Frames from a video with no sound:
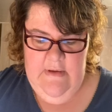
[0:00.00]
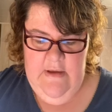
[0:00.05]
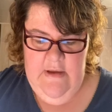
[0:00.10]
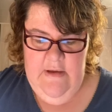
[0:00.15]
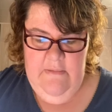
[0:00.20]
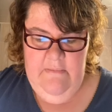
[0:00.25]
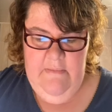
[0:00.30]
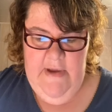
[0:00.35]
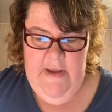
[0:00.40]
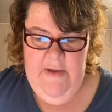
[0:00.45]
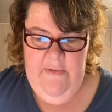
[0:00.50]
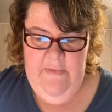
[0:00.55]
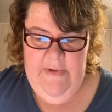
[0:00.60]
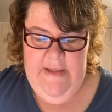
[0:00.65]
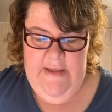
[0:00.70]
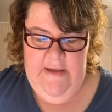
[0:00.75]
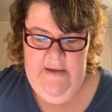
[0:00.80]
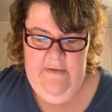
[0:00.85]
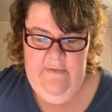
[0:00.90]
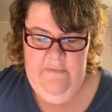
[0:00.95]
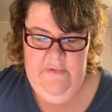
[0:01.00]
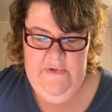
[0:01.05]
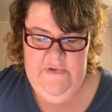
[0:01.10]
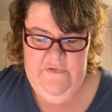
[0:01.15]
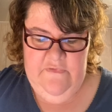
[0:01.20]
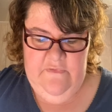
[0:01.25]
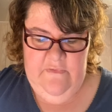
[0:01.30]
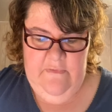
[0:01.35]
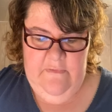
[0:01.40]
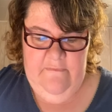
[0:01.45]
My week
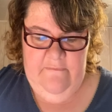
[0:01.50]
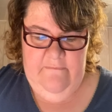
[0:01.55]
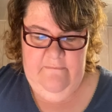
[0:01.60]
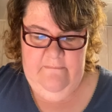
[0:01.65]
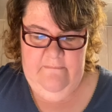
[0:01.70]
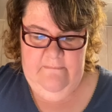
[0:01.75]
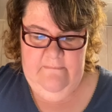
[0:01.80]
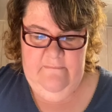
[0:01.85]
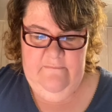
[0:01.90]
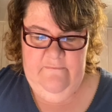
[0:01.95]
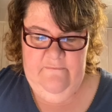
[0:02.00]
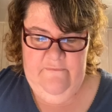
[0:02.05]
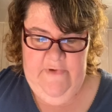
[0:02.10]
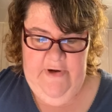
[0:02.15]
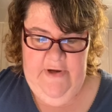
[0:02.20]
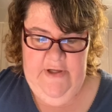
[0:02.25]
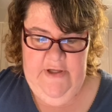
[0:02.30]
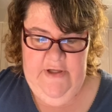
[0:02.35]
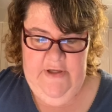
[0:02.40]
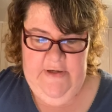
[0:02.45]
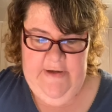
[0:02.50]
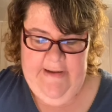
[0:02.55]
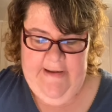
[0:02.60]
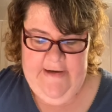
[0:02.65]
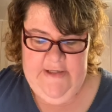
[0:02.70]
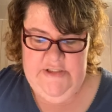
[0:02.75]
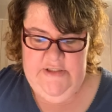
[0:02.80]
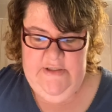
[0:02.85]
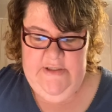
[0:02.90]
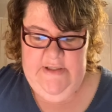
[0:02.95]
was very good,
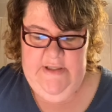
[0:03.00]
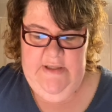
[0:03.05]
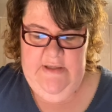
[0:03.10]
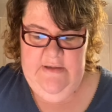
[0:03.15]
actually.